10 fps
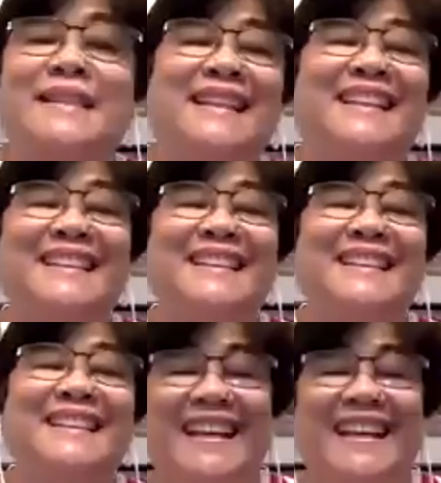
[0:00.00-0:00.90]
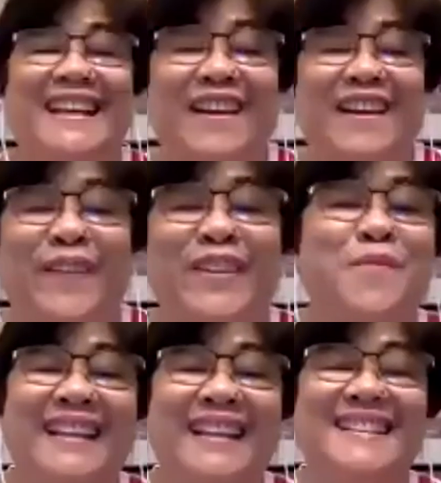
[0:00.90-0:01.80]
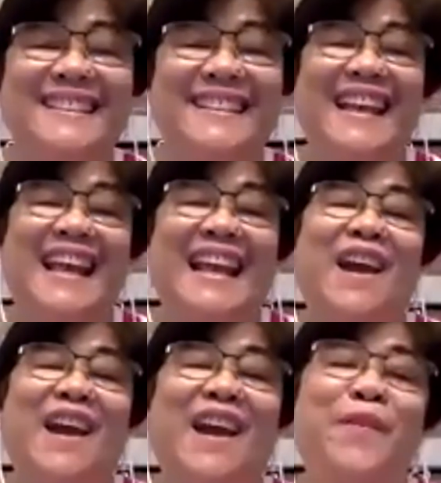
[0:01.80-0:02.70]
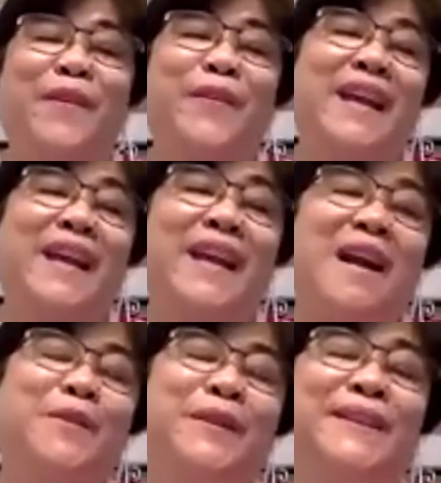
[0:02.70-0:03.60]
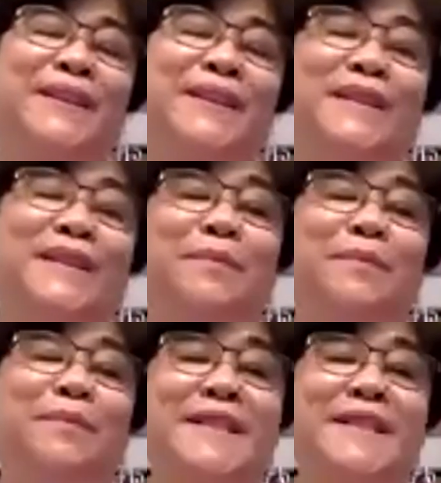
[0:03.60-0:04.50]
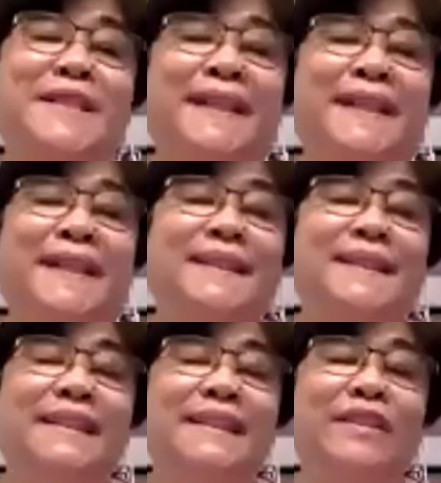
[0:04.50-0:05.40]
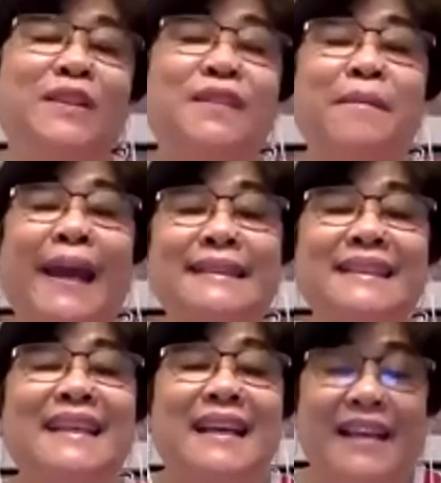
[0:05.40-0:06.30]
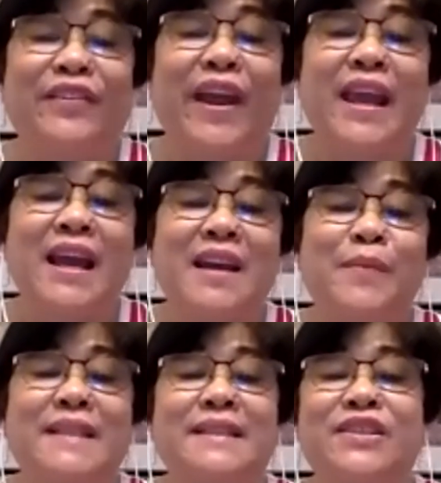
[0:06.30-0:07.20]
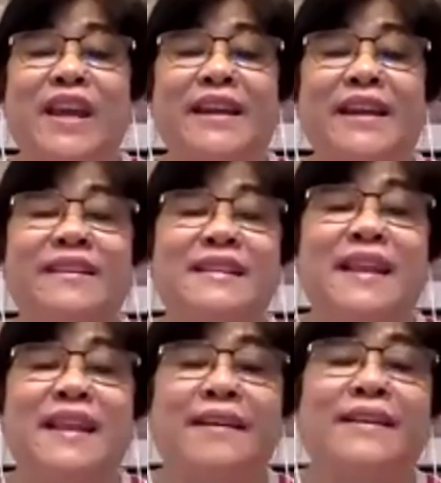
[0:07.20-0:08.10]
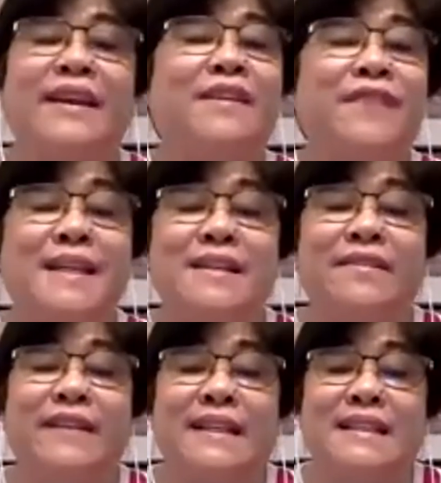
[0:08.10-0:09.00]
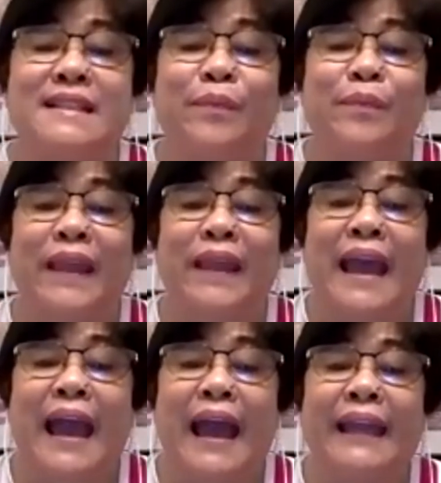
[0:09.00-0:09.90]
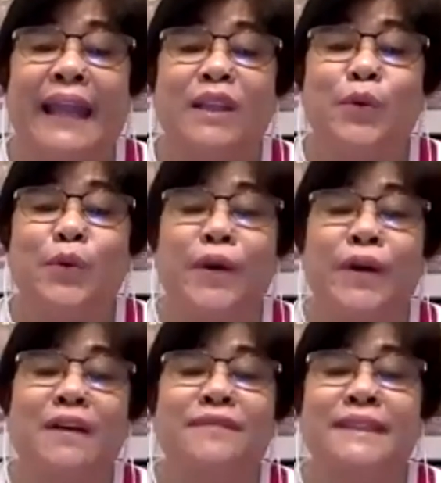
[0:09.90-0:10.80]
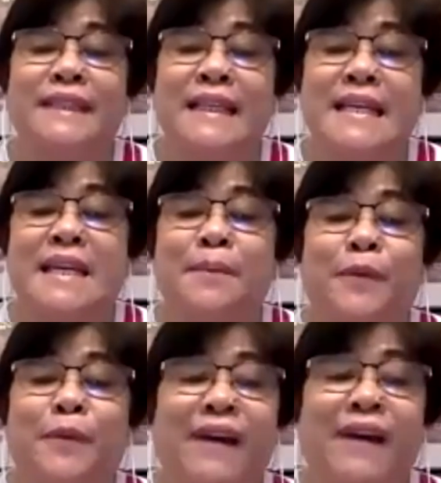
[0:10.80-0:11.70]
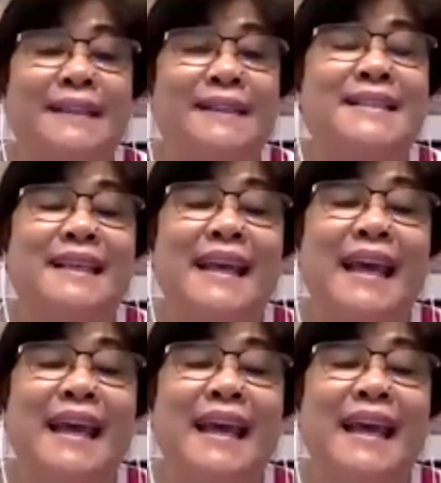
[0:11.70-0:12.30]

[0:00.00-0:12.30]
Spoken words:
We'll talk more later. Now we come to the third presenter, Dr. Graham Aylett. Graham is the General Secretary of INCREASE, a network of TEE providers.